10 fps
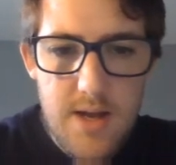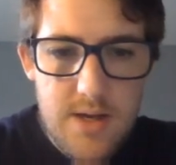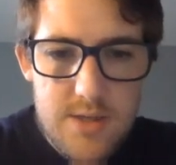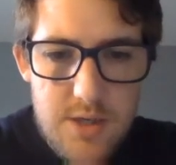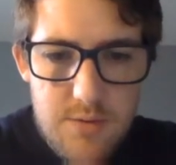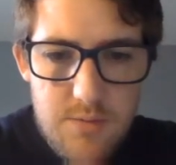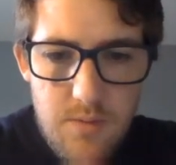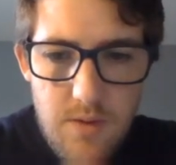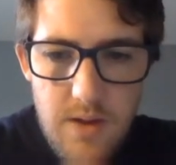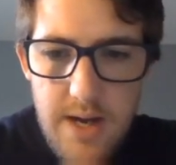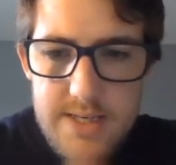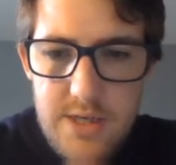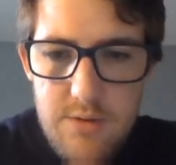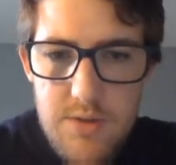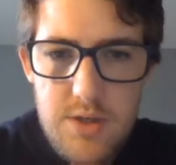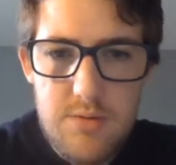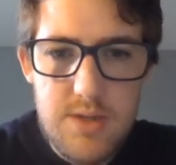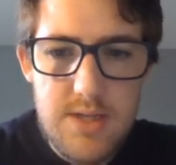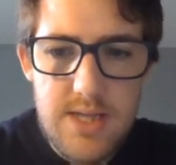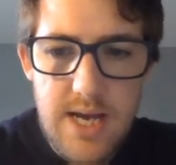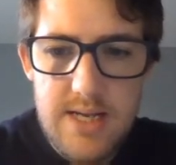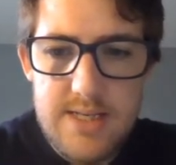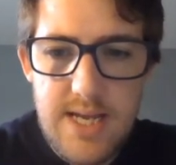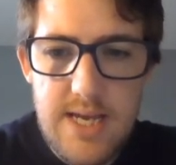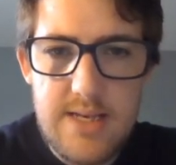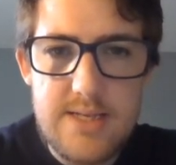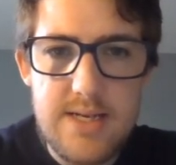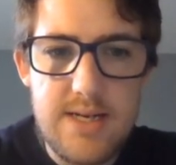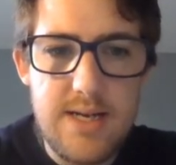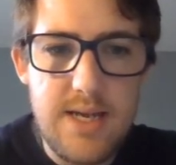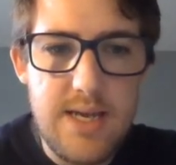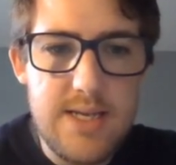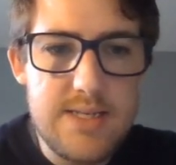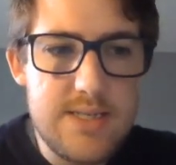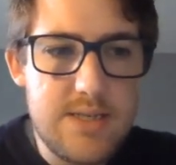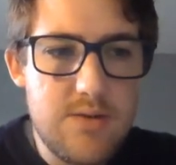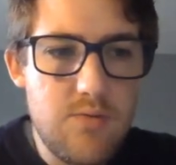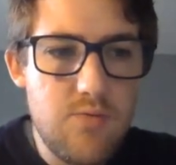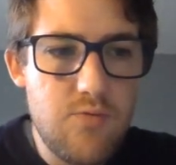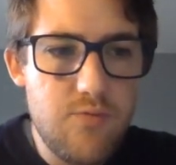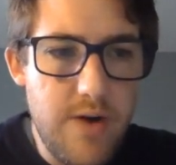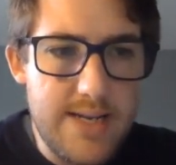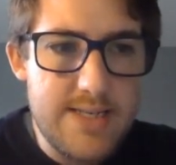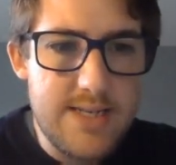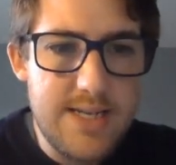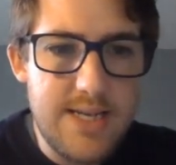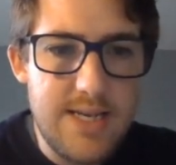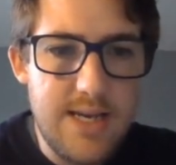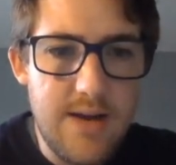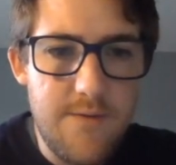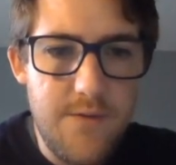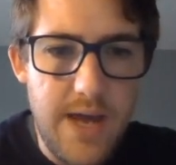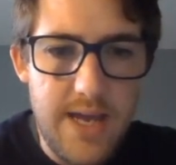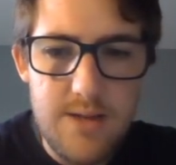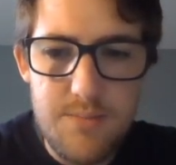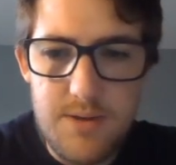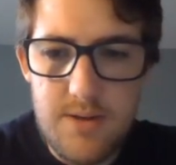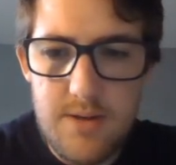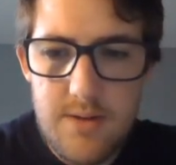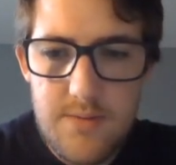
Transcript: So I don't know that that data is readily available.